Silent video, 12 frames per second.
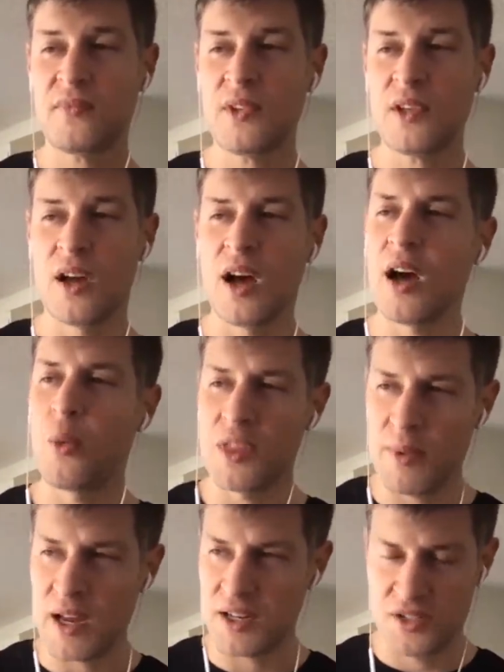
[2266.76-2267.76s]
uh, with
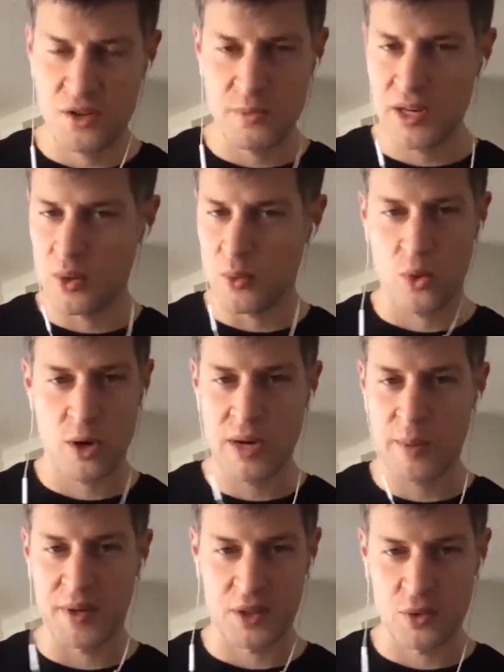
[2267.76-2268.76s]
about a two minute warm
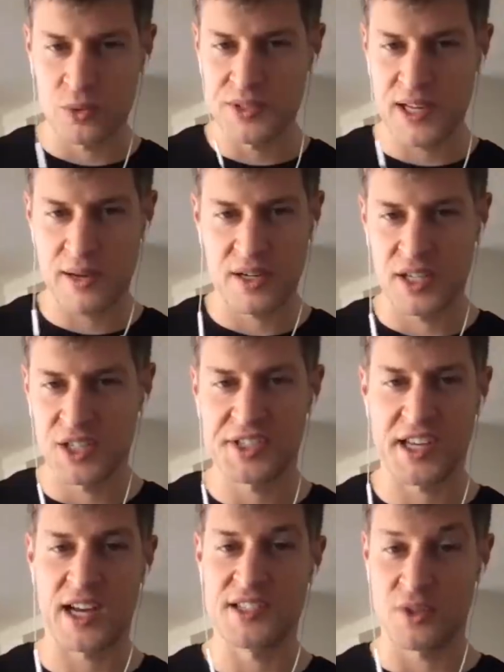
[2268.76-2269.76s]
up and cool down on each
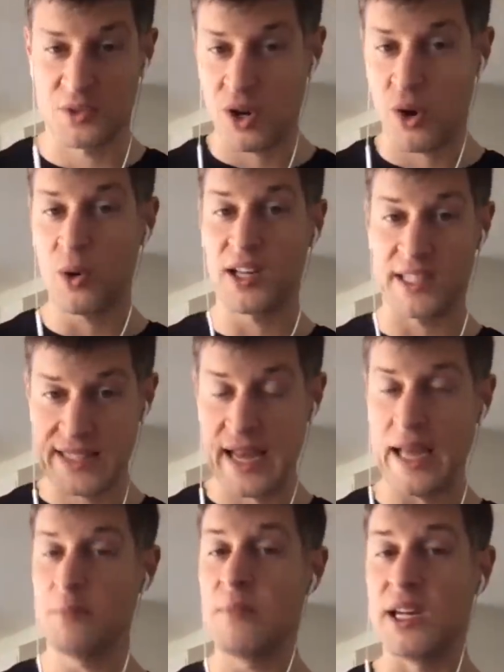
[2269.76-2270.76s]
side, so totaling
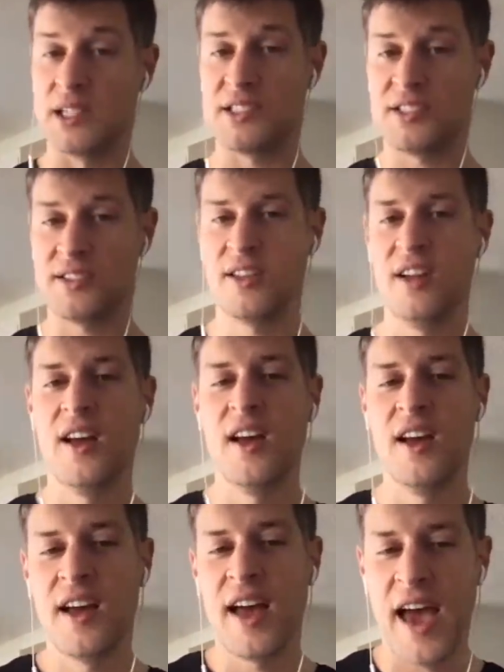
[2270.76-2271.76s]
10 minutes
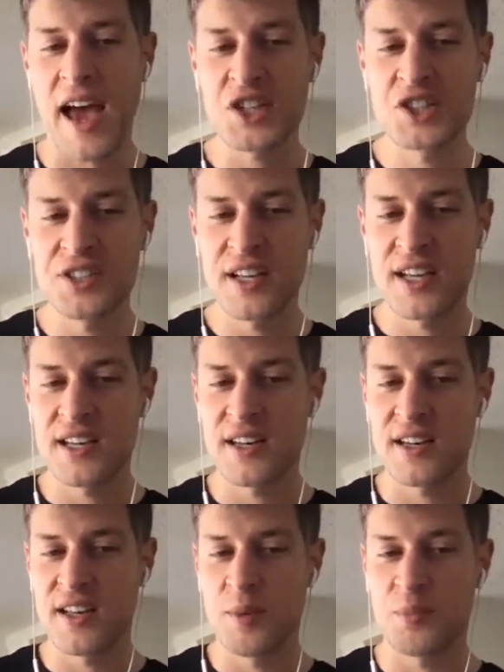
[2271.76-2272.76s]
actually
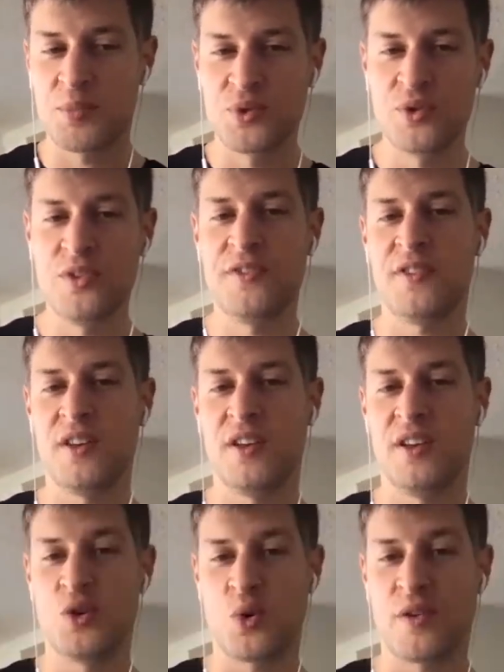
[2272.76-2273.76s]
can improve
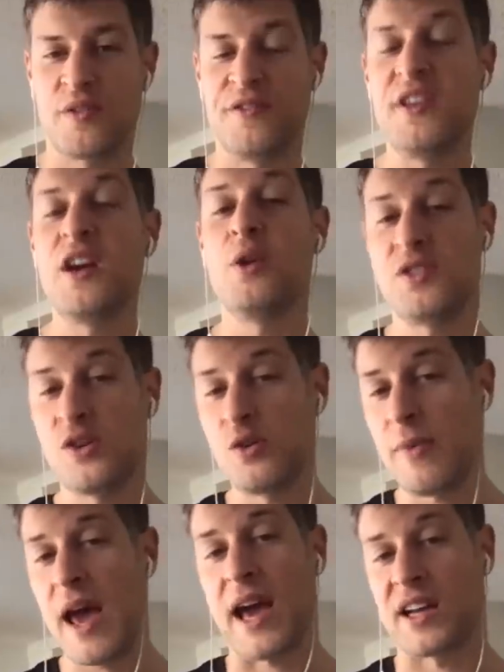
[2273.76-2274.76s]
your VO2
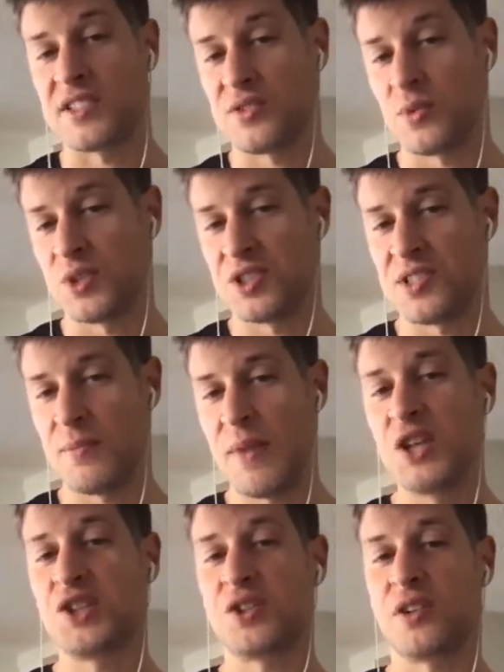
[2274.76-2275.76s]
max, which is a
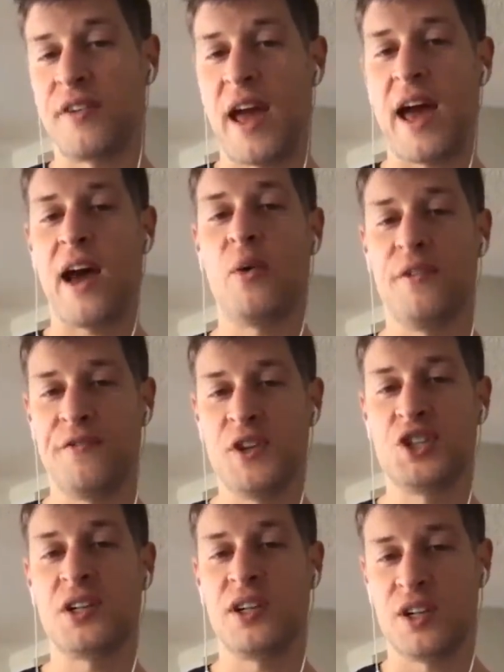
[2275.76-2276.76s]
measure of how
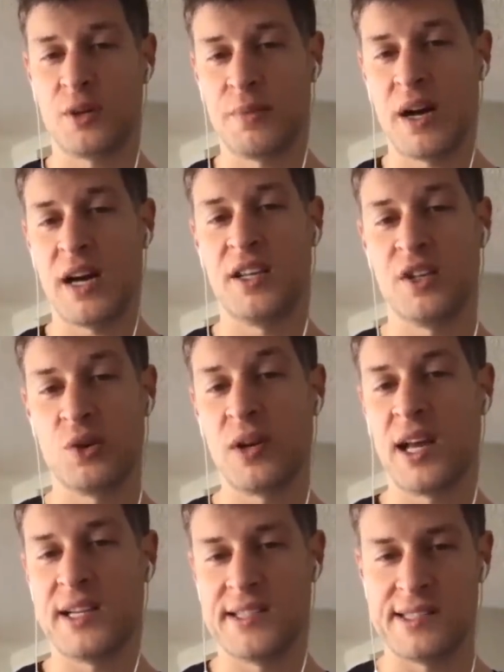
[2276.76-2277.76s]
efficiently your body
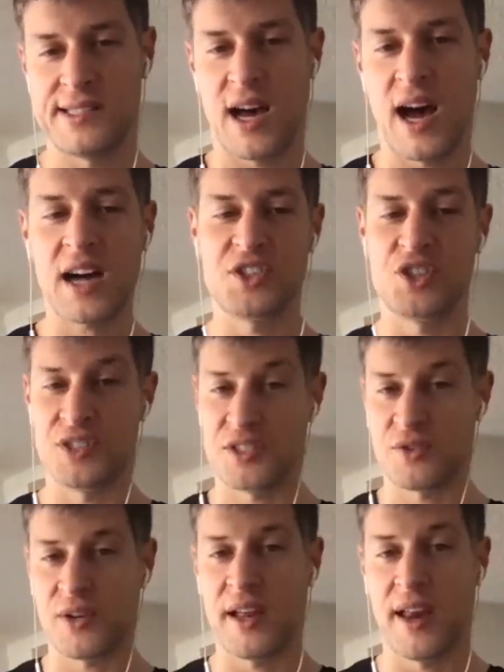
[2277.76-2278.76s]
utilizes oxygen
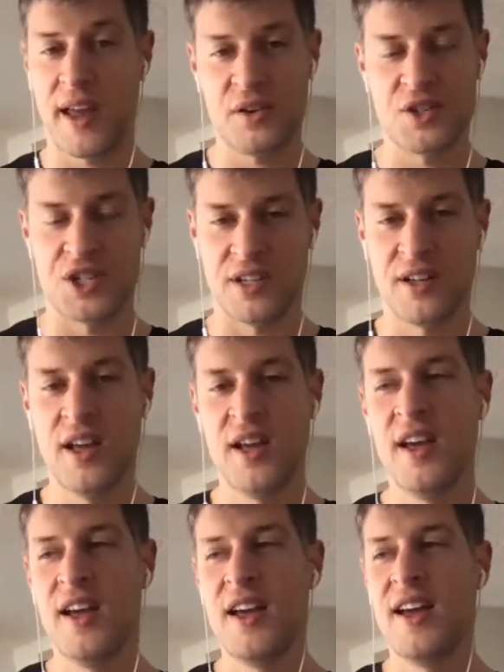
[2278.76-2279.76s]
to create energy.
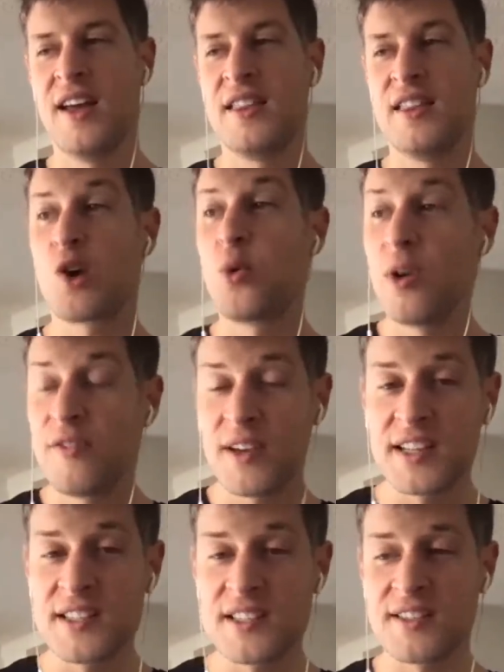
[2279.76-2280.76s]
The
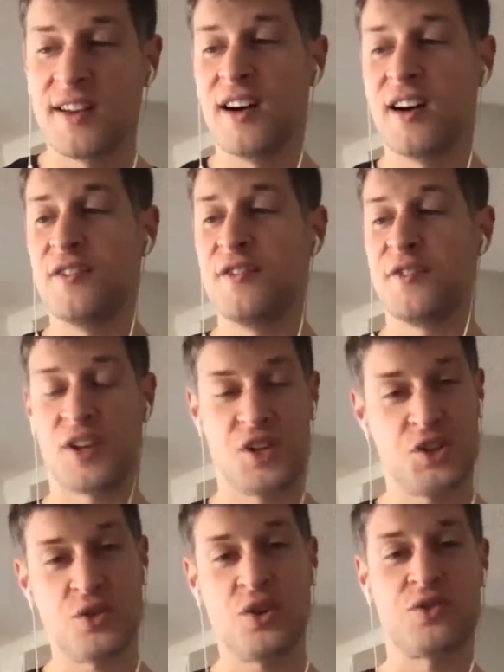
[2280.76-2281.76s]
equivalent of the
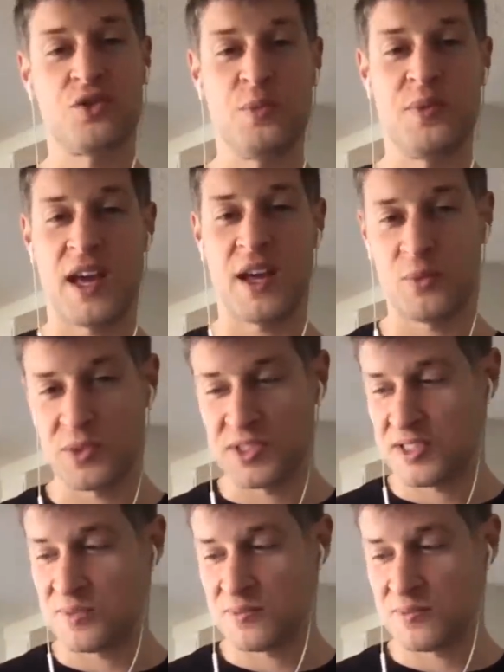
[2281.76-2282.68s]
control group that was